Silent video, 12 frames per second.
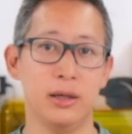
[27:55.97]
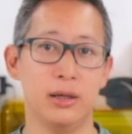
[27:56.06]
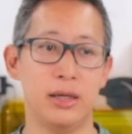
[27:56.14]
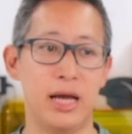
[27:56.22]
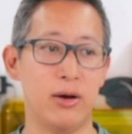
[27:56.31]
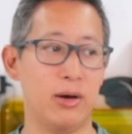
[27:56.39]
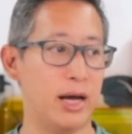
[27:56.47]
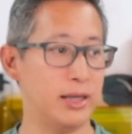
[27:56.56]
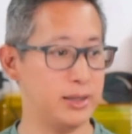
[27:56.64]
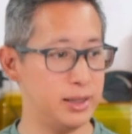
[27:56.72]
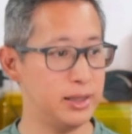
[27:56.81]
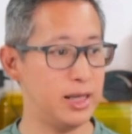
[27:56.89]
Now, I
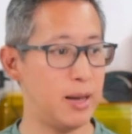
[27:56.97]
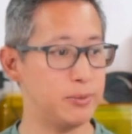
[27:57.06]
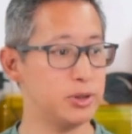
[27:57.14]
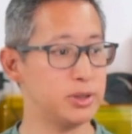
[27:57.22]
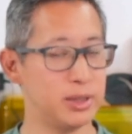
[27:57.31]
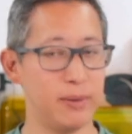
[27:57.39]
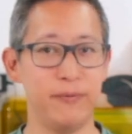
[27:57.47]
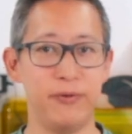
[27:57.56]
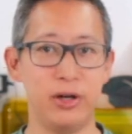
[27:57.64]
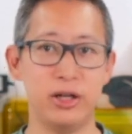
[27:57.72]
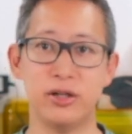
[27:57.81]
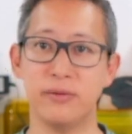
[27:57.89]
did capture some
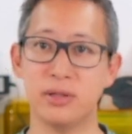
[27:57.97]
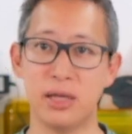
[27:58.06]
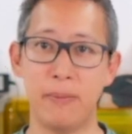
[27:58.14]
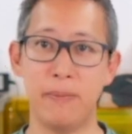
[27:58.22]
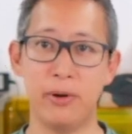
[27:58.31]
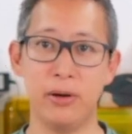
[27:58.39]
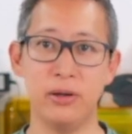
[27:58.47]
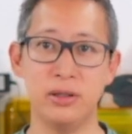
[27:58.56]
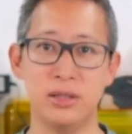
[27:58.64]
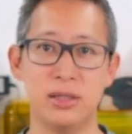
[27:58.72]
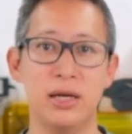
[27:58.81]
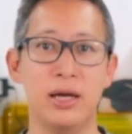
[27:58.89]
footage of some
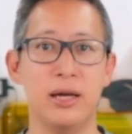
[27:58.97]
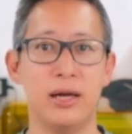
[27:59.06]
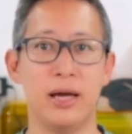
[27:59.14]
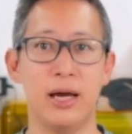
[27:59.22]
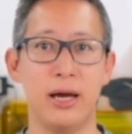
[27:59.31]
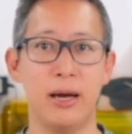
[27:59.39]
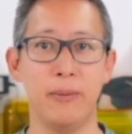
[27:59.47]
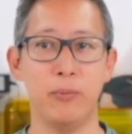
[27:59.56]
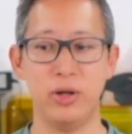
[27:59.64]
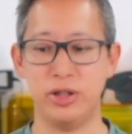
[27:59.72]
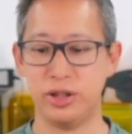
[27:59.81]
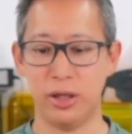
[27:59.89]
birds,
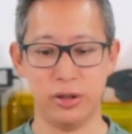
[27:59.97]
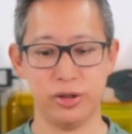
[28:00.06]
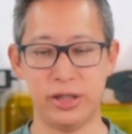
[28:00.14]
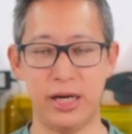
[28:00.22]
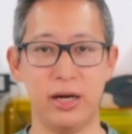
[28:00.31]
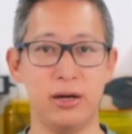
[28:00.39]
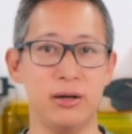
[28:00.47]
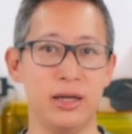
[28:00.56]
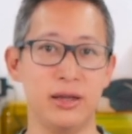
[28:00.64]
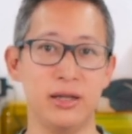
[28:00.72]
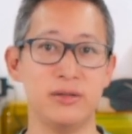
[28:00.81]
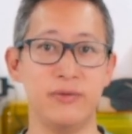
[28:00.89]
which I'll share
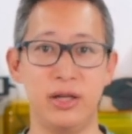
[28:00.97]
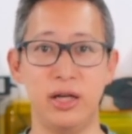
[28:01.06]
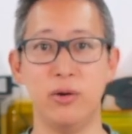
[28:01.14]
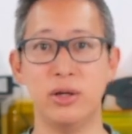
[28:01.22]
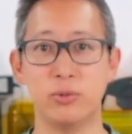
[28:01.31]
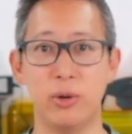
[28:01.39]
in this video as